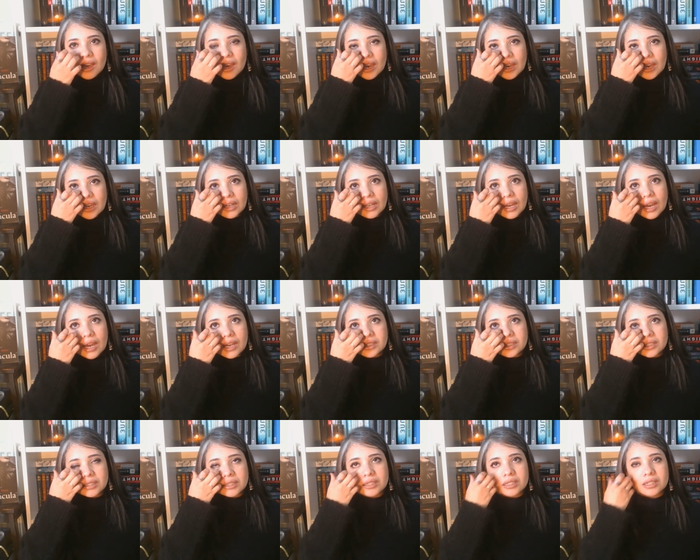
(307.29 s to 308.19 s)
And
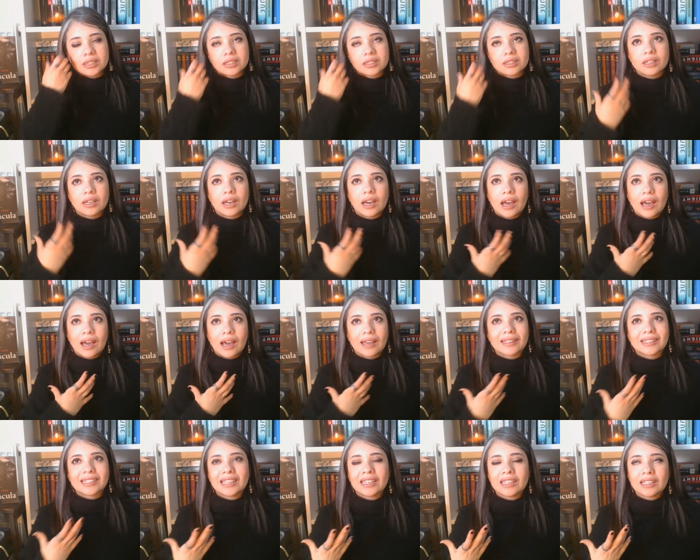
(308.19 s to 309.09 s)

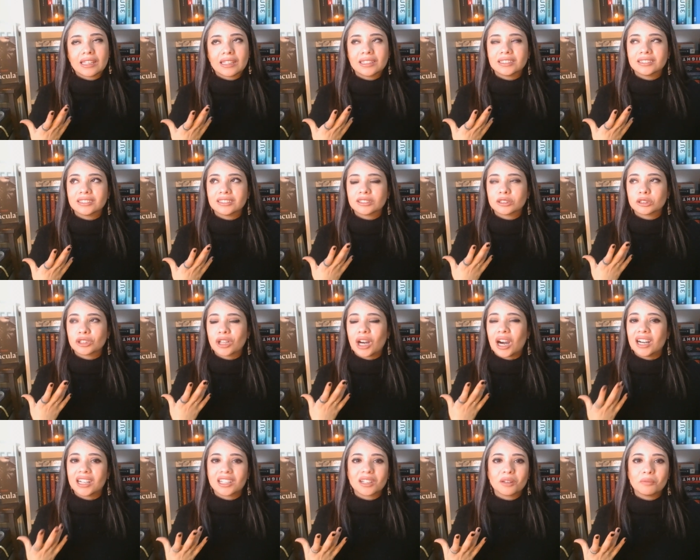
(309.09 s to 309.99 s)
I can't
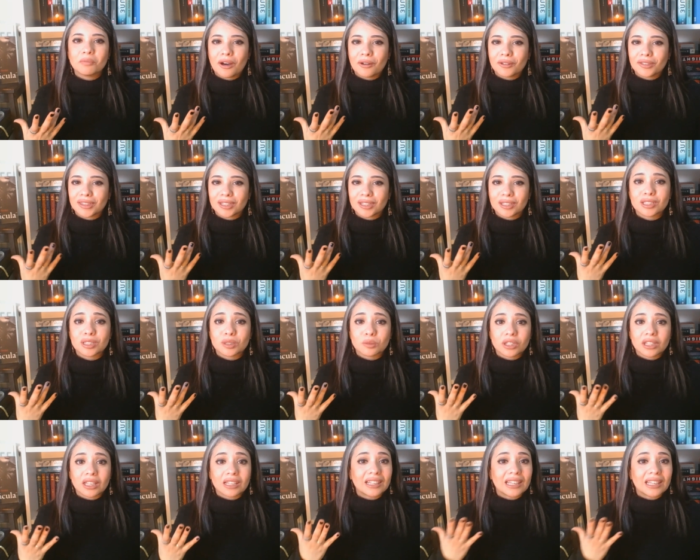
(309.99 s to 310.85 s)
talk about this with,